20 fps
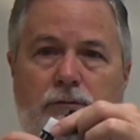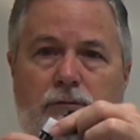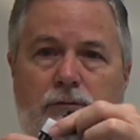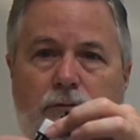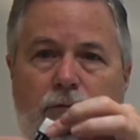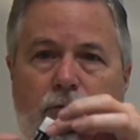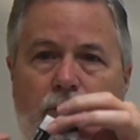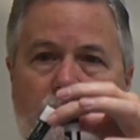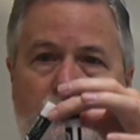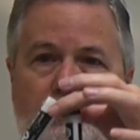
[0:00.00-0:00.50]

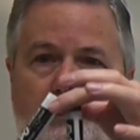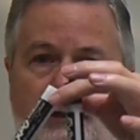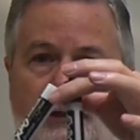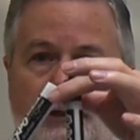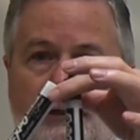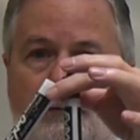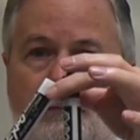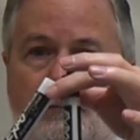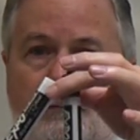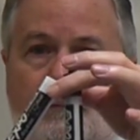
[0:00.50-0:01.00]
Are we
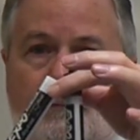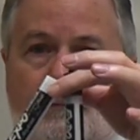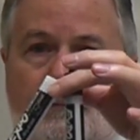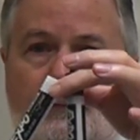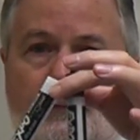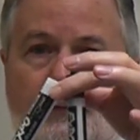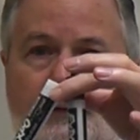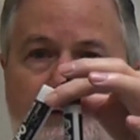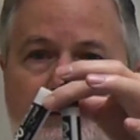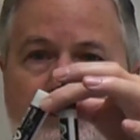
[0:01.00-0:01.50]
okay?
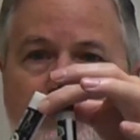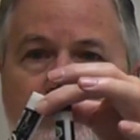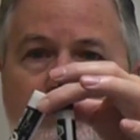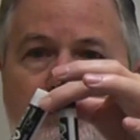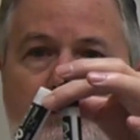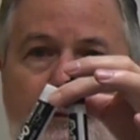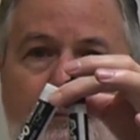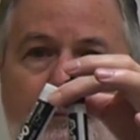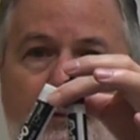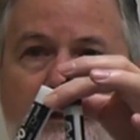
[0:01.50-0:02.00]
This is the
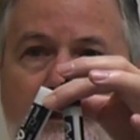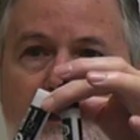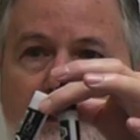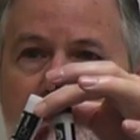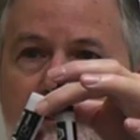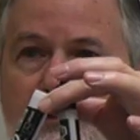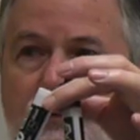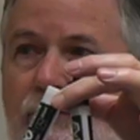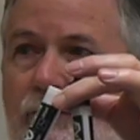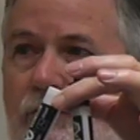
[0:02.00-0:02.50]

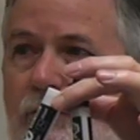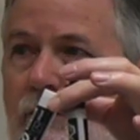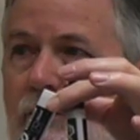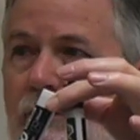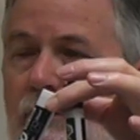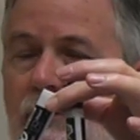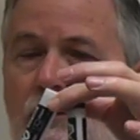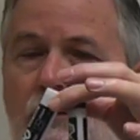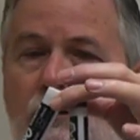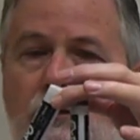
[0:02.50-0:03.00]
replication fork,
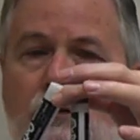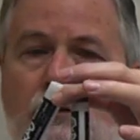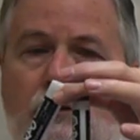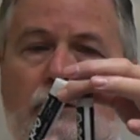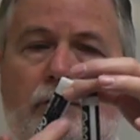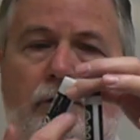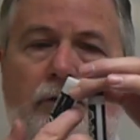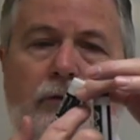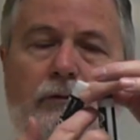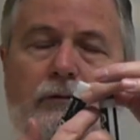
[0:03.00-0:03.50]

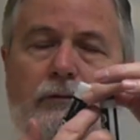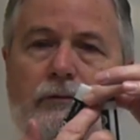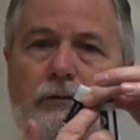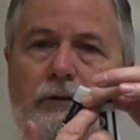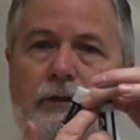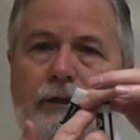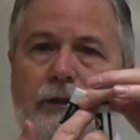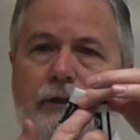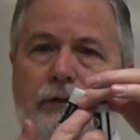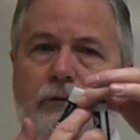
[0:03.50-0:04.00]

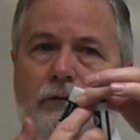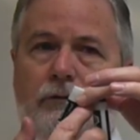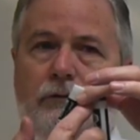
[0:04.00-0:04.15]
right?